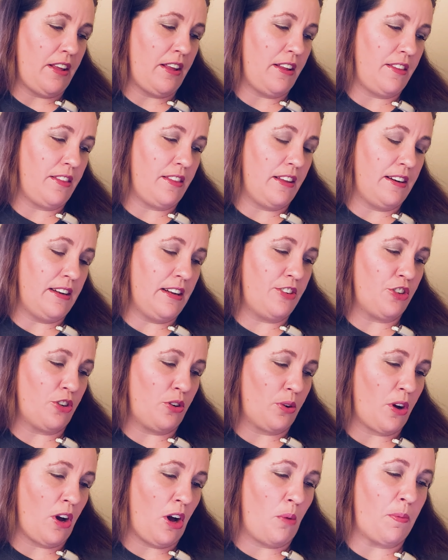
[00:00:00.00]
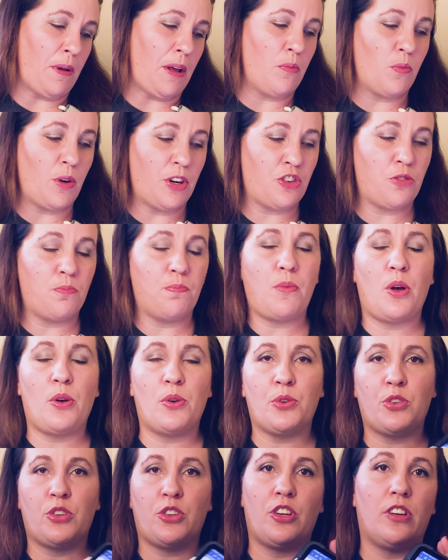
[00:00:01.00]
the digital copy, in which
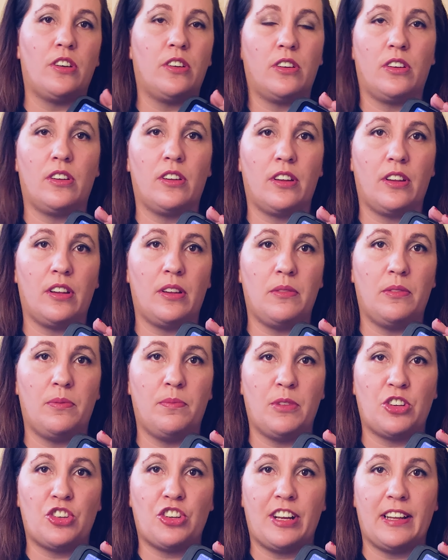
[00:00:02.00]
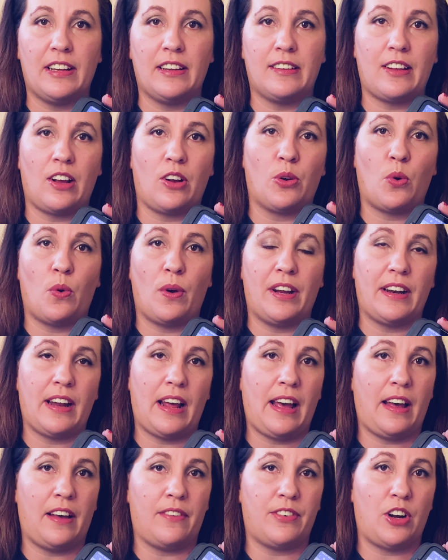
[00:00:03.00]
most machines are going to
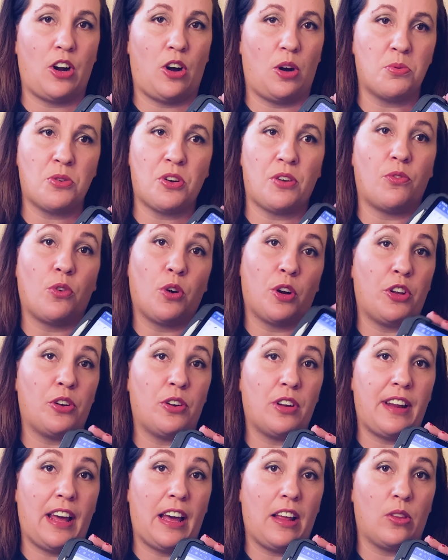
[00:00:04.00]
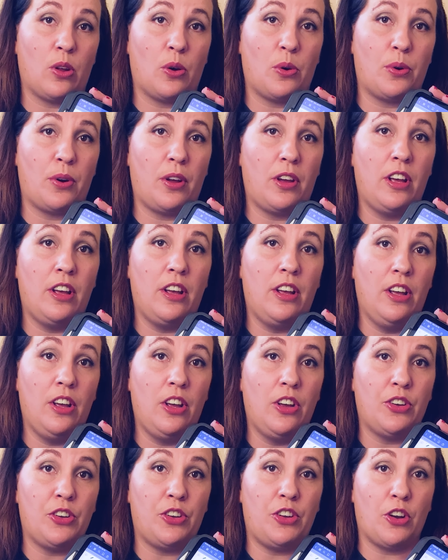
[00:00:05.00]
have an option for you to download
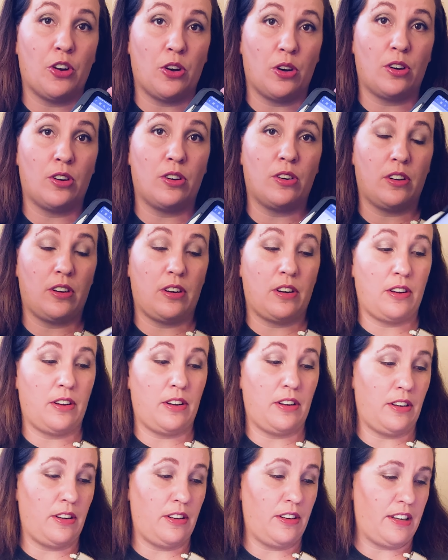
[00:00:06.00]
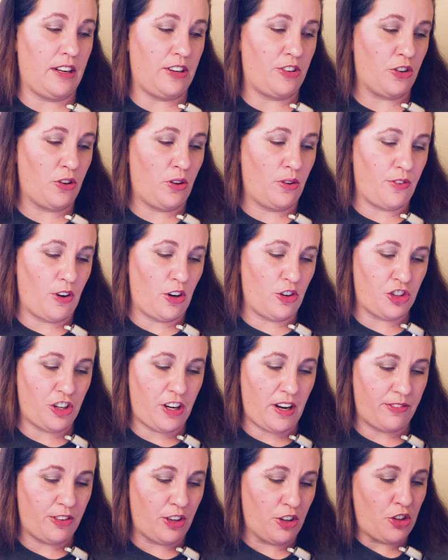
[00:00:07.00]
your digital version
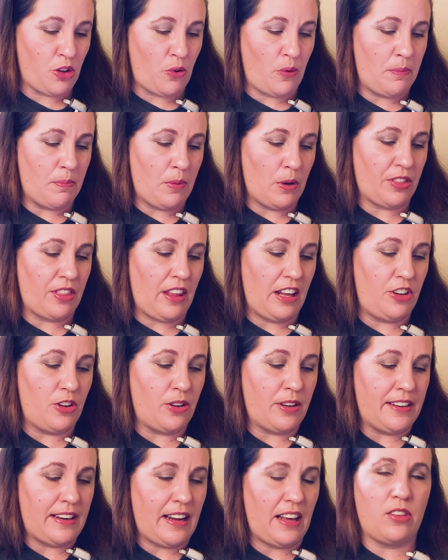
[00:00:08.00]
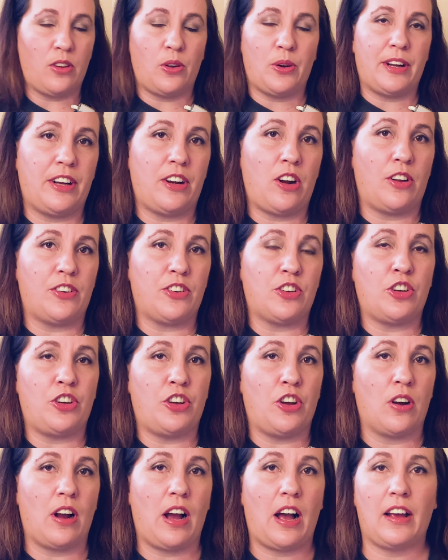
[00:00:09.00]
of your sewing book, that you can download onto
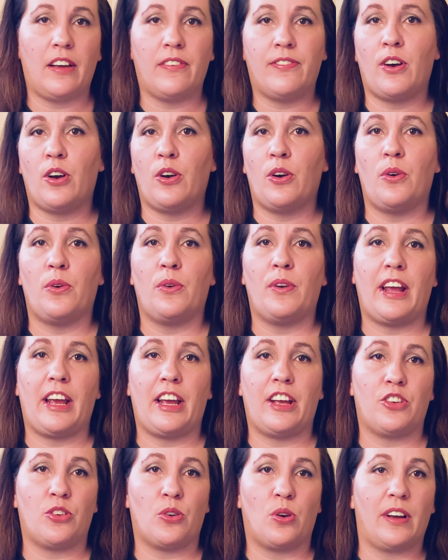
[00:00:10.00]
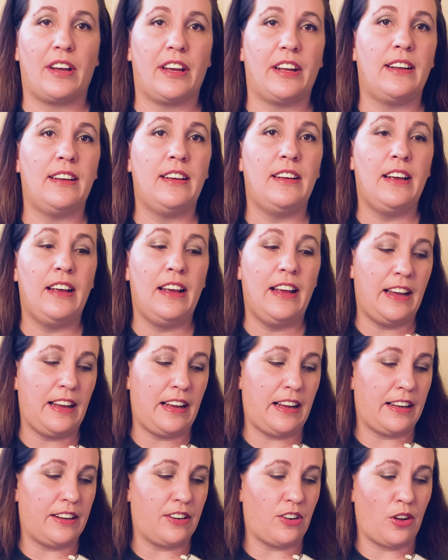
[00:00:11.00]
your iPhone, Android,
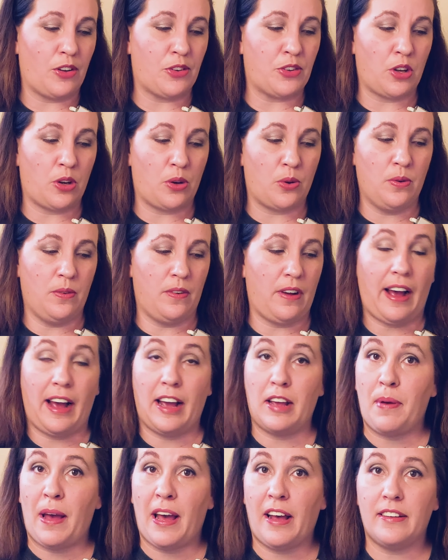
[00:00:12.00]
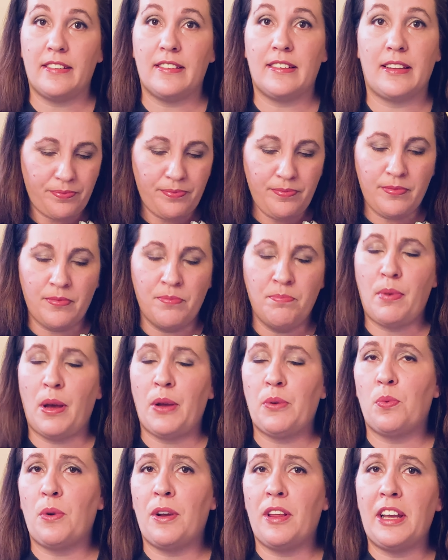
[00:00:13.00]
and also iPads.
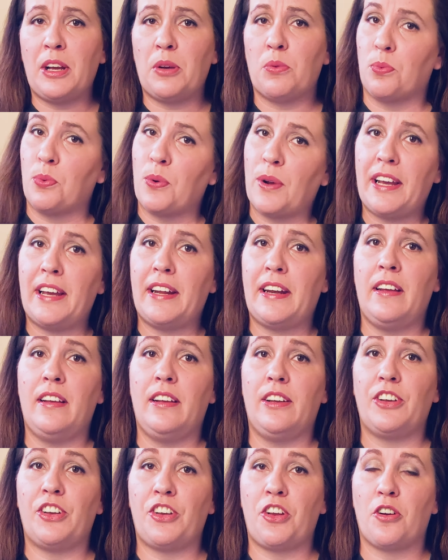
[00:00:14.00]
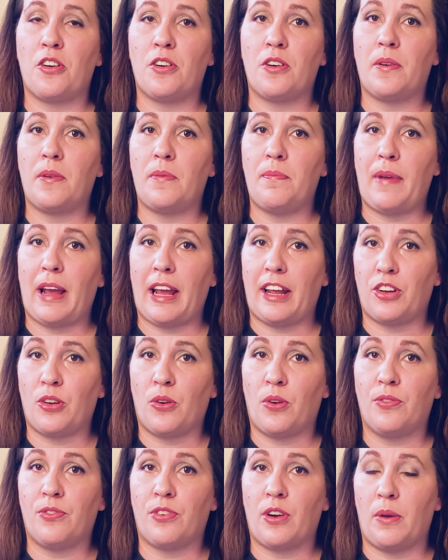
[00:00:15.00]
But really read your
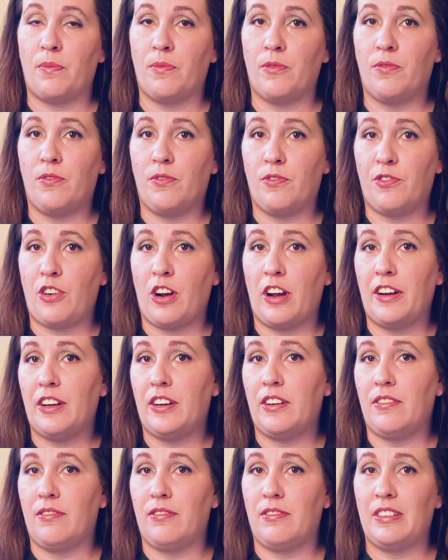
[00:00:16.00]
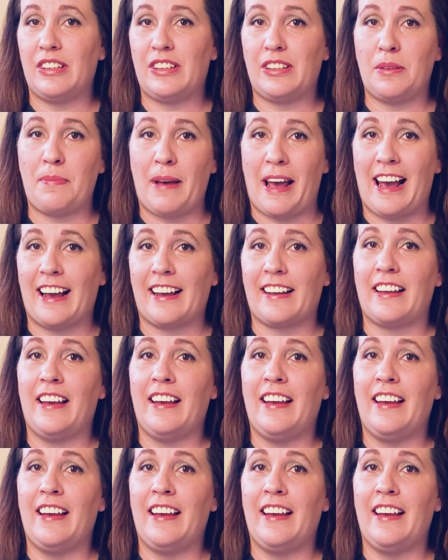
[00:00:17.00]
manual from front to back